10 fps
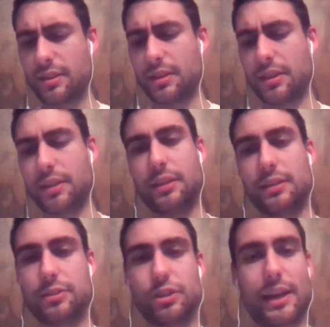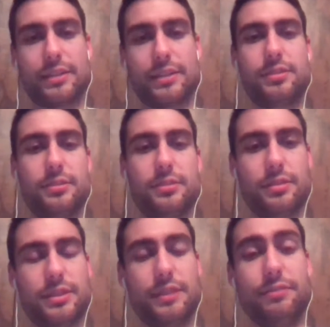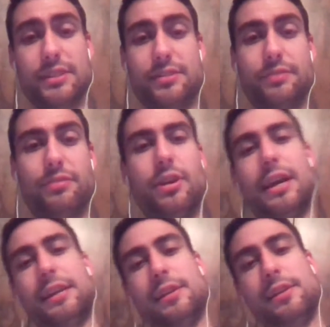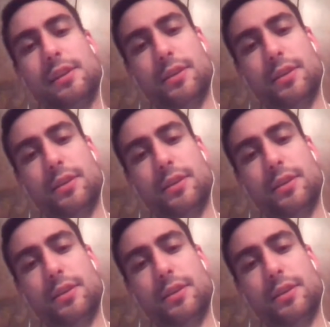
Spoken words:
The Giants' defensive line